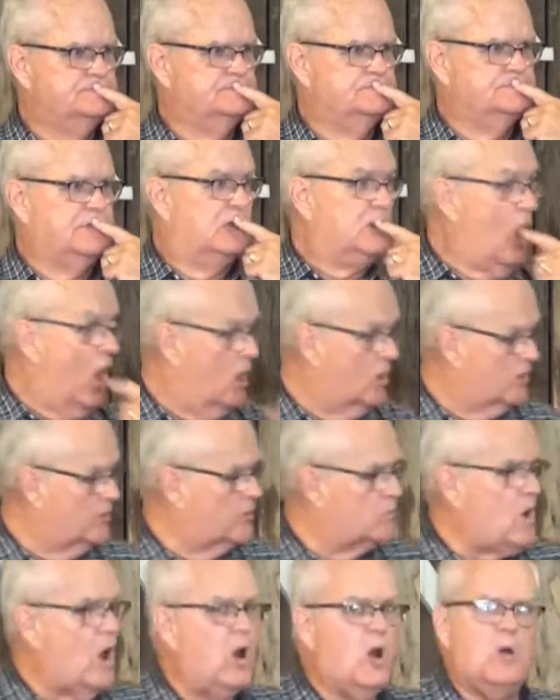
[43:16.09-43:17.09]
The longer the
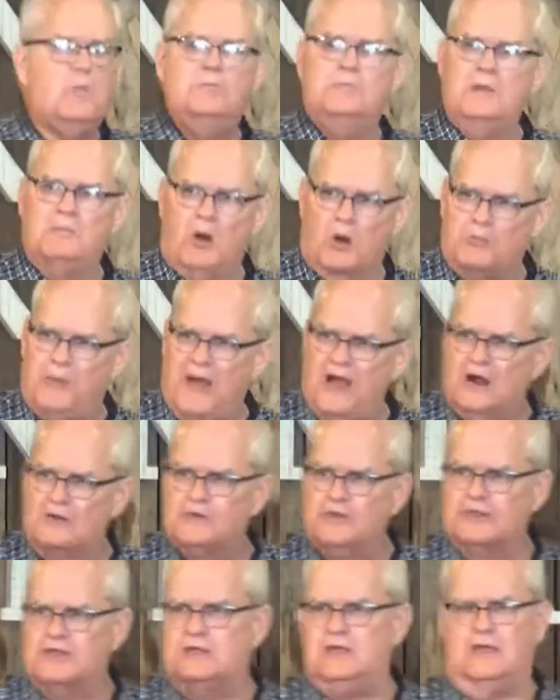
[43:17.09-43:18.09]
robe, the more
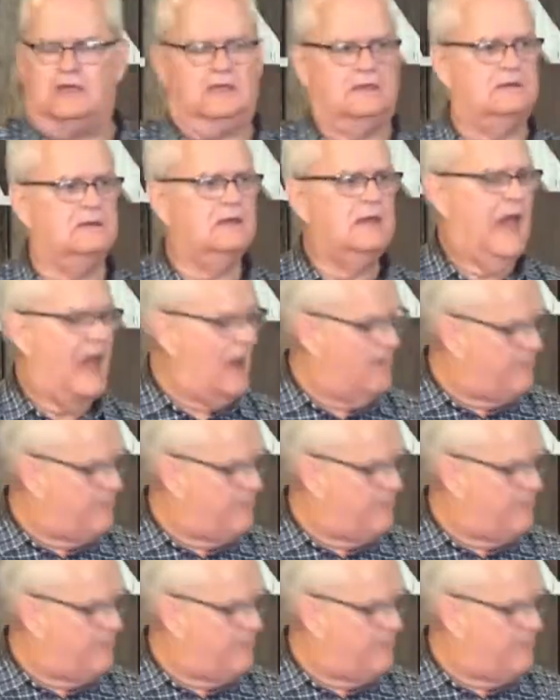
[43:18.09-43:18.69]
powerful the king, how